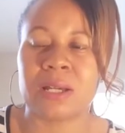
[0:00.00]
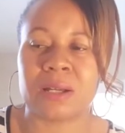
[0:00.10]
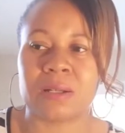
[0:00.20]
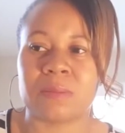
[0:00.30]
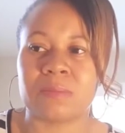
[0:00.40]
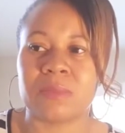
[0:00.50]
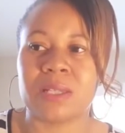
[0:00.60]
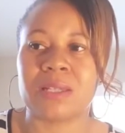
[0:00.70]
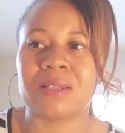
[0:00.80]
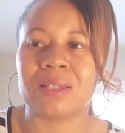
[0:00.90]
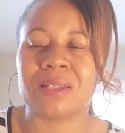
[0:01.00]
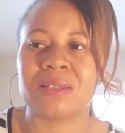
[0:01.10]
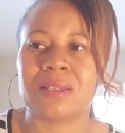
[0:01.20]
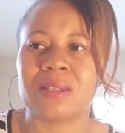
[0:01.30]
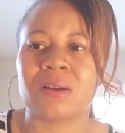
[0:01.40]
Um, and,
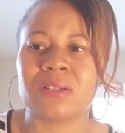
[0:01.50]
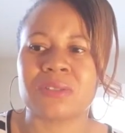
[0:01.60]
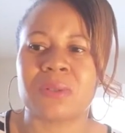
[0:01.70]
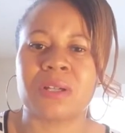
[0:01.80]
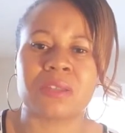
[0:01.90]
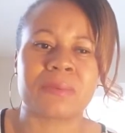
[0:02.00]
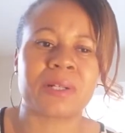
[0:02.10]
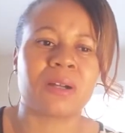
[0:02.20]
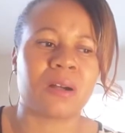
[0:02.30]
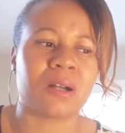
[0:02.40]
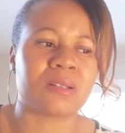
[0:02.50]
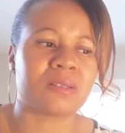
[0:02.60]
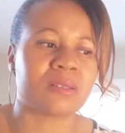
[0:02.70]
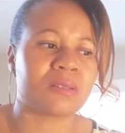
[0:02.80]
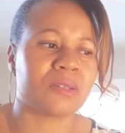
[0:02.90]
and, and also in other
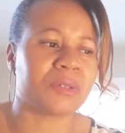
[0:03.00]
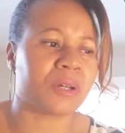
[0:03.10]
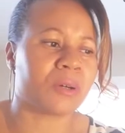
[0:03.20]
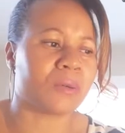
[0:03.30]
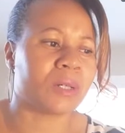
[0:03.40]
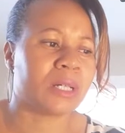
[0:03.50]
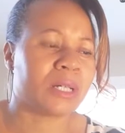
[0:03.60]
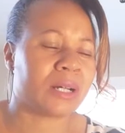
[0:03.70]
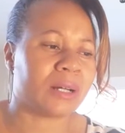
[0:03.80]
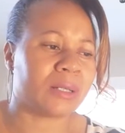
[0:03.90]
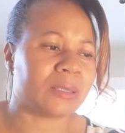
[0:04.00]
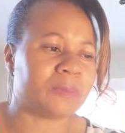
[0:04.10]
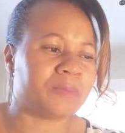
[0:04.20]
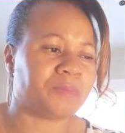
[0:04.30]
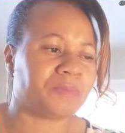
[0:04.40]
regards, you know,
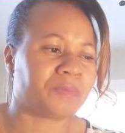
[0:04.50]
um,